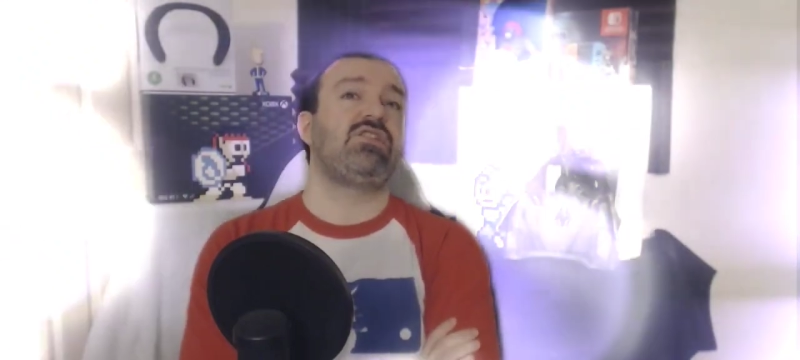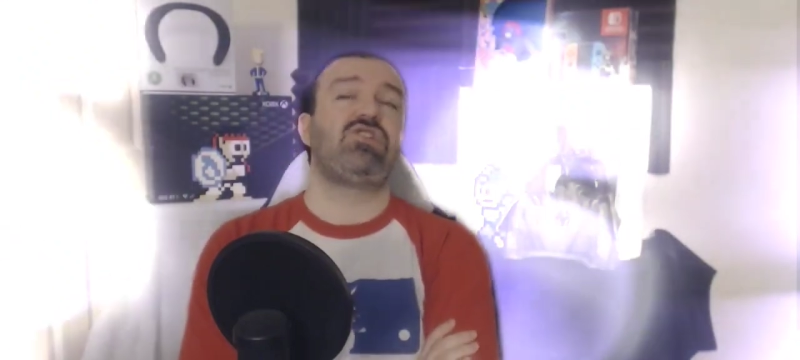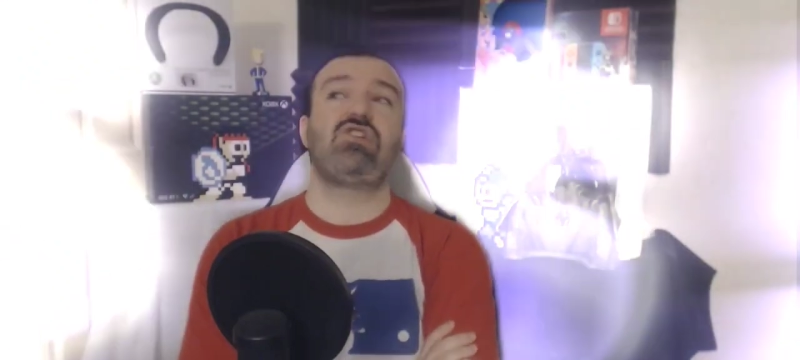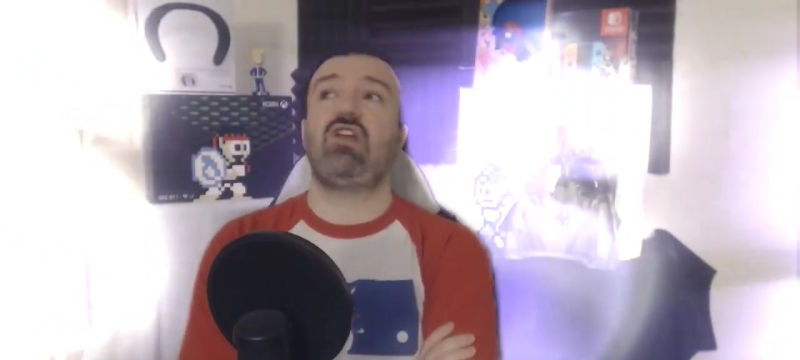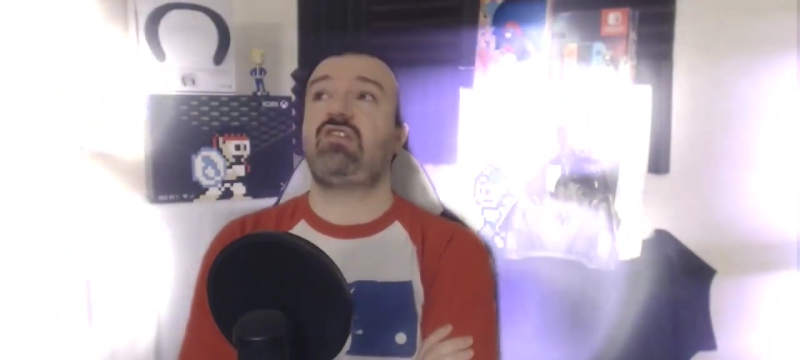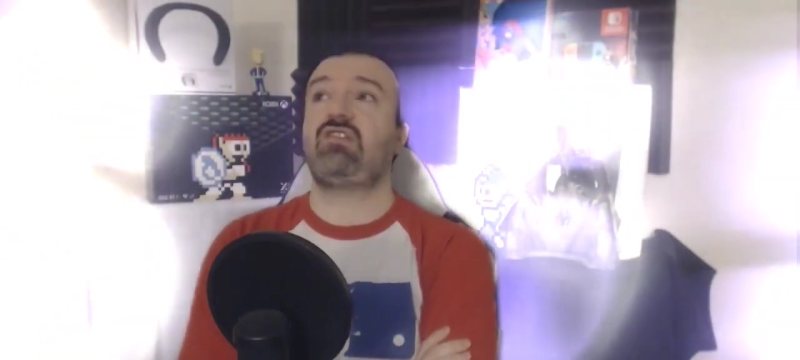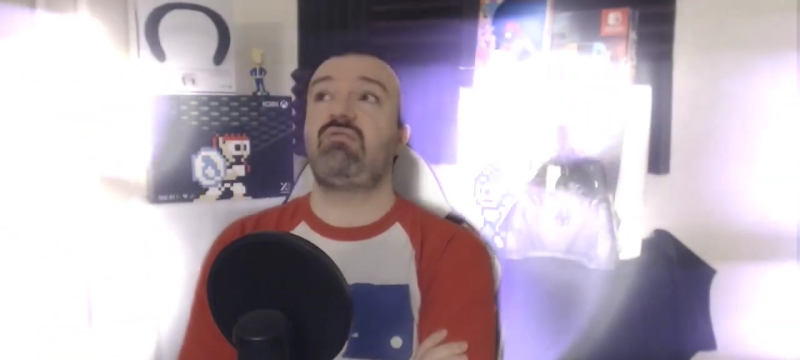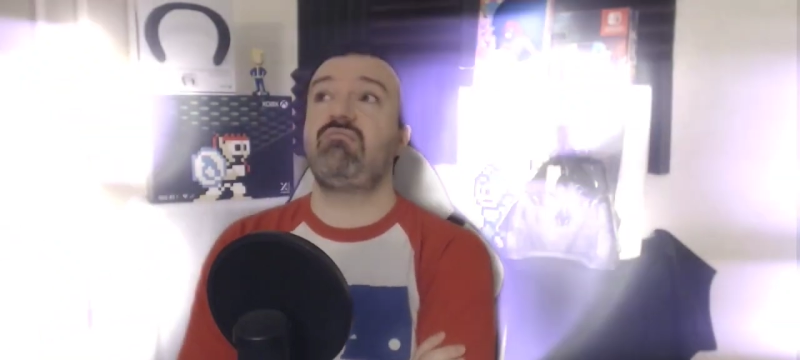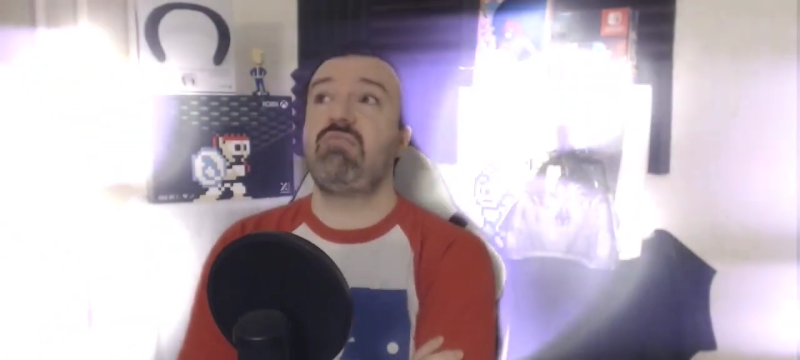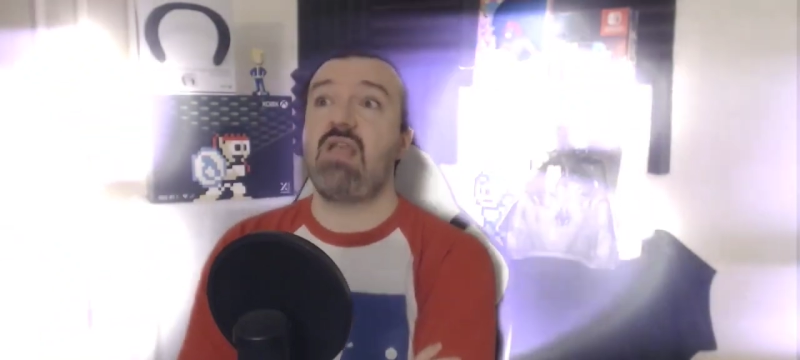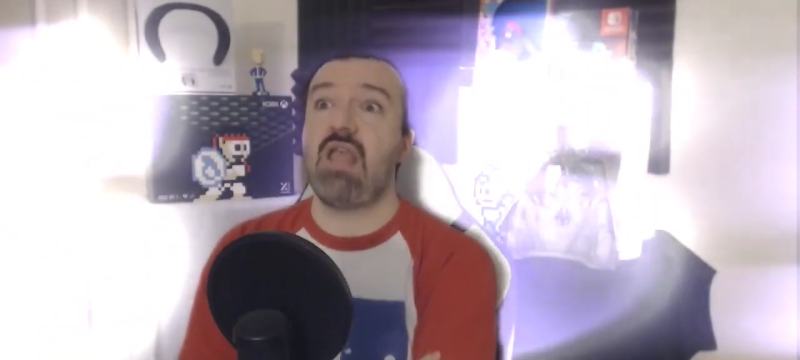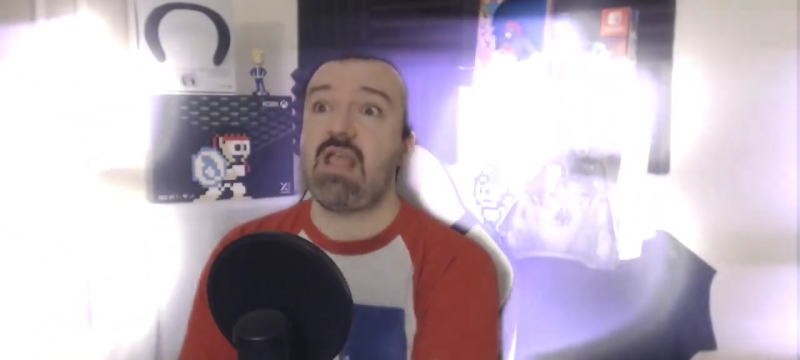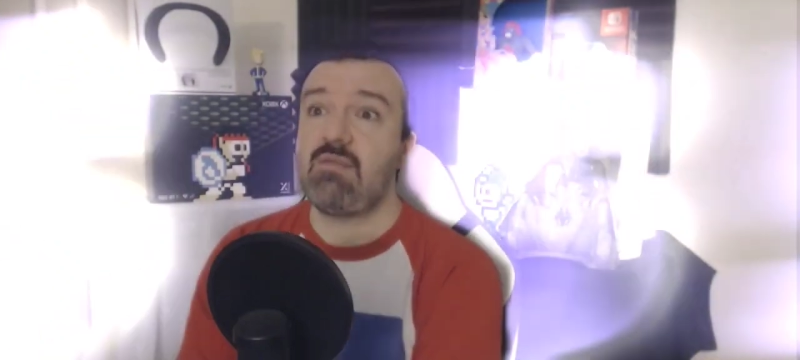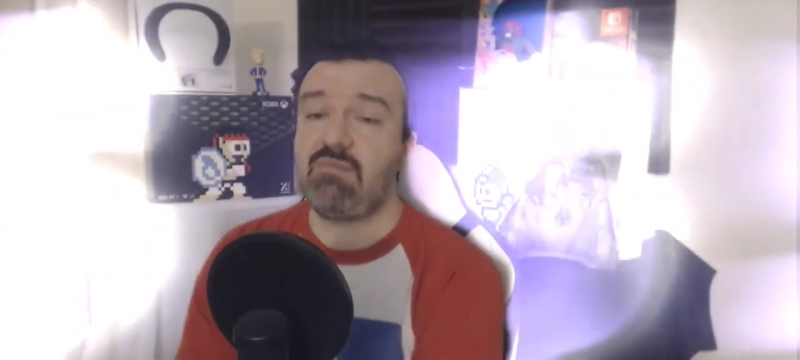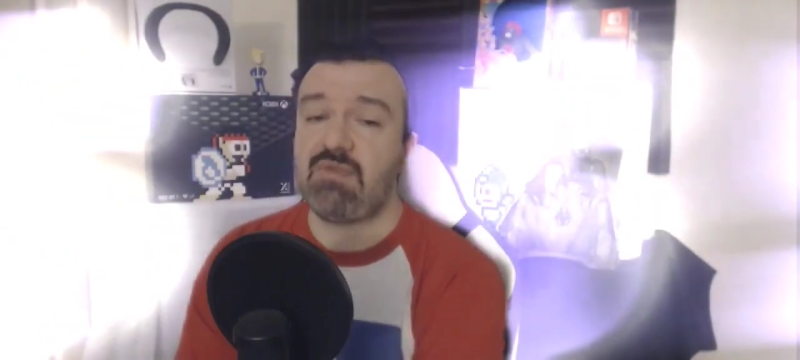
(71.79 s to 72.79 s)
then
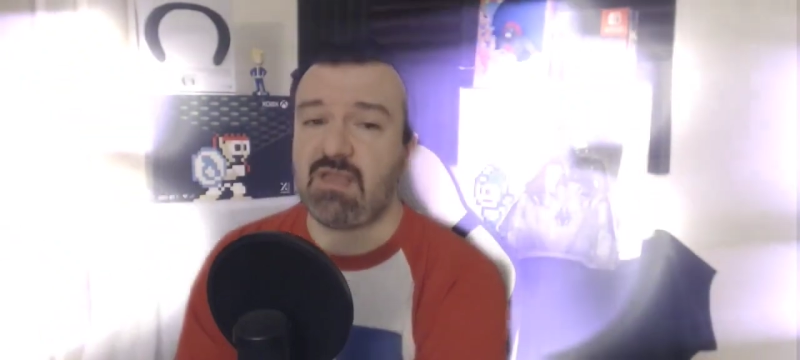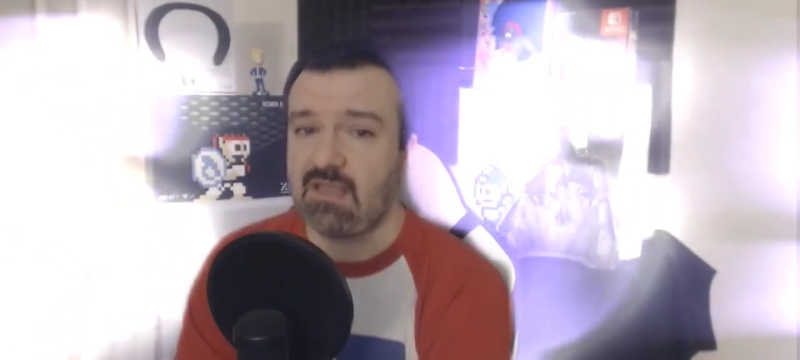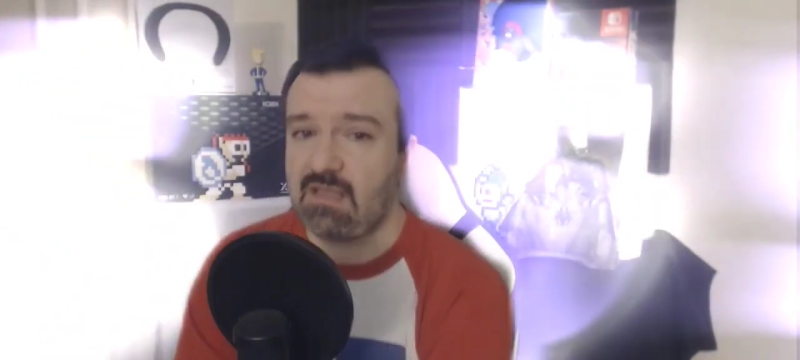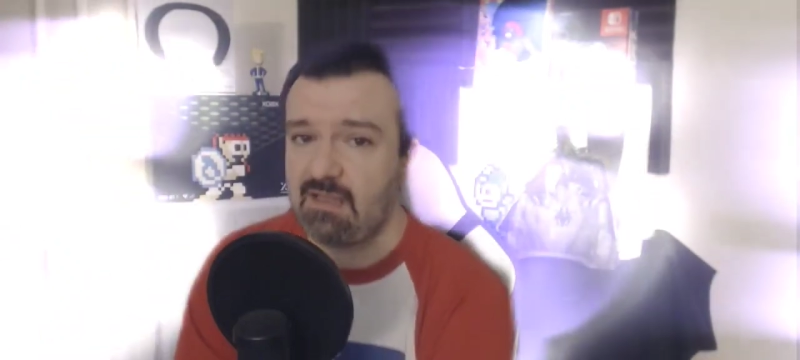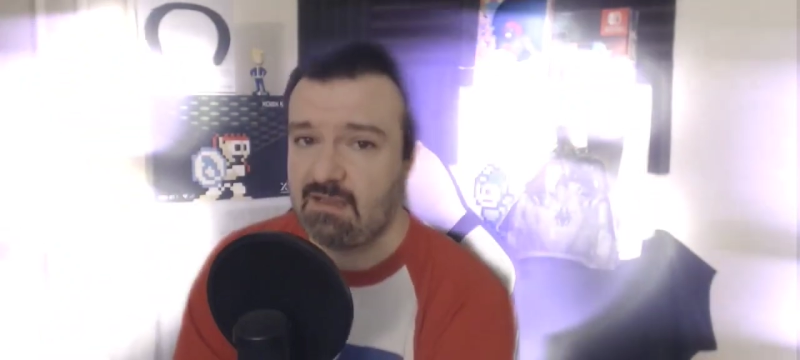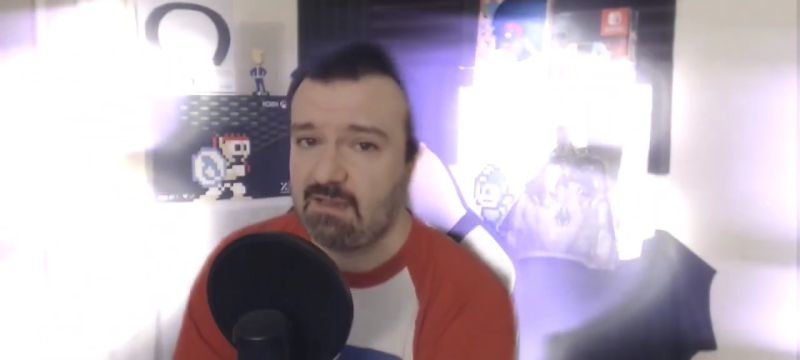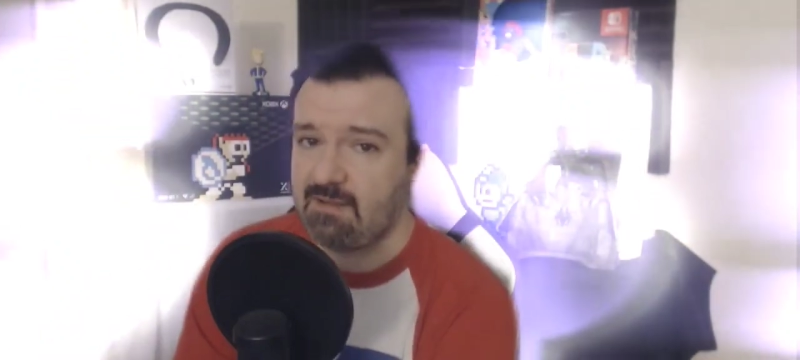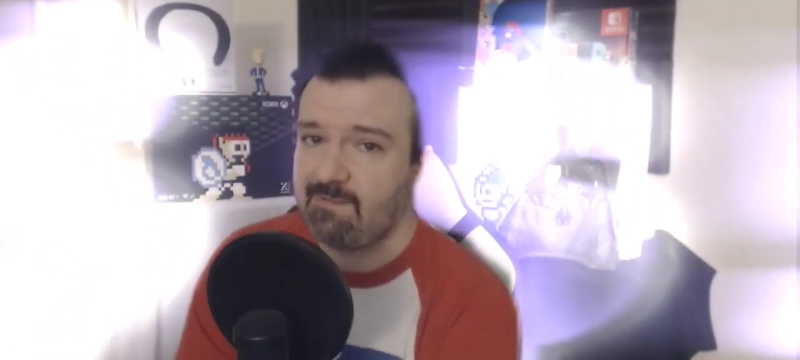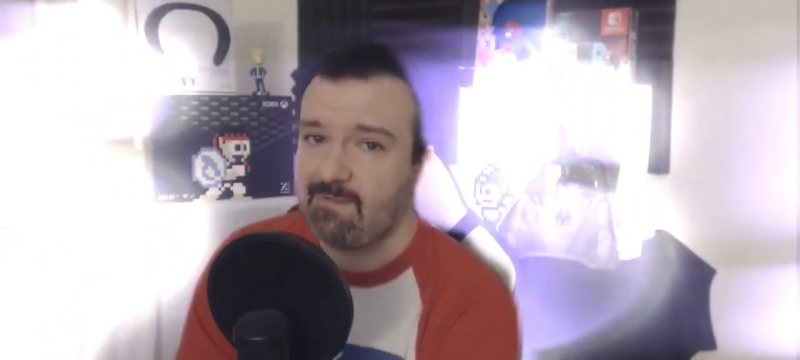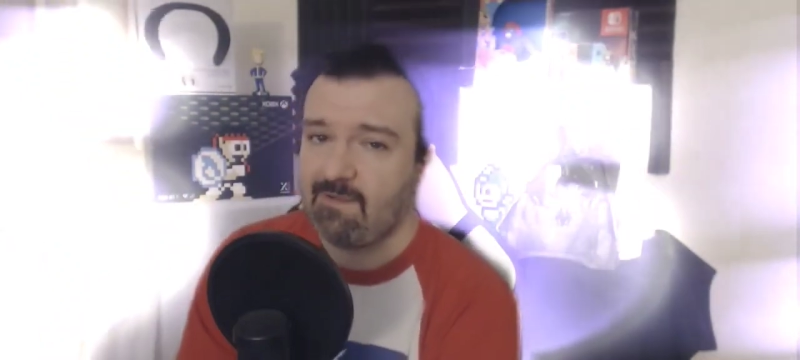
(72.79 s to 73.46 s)
just maybe